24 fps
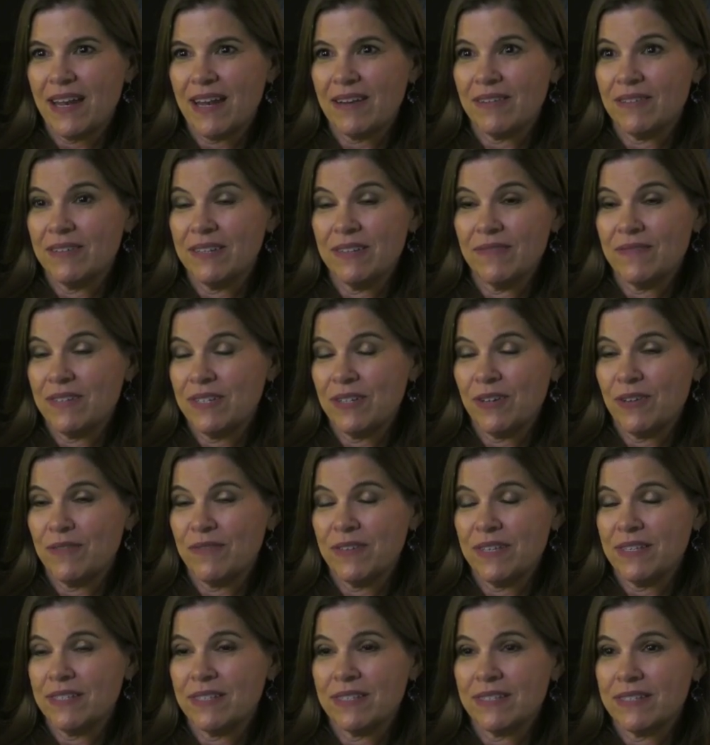I don't even know if
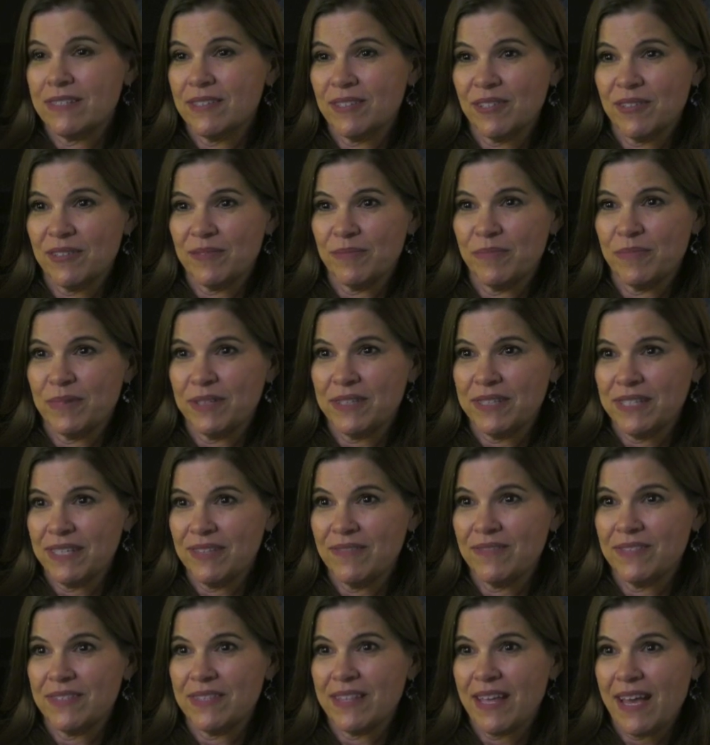he still
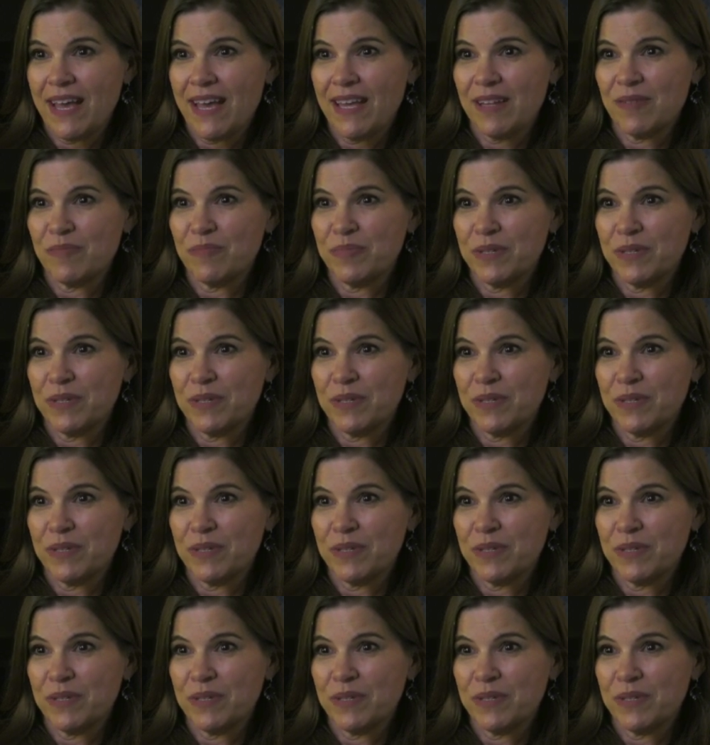believes that,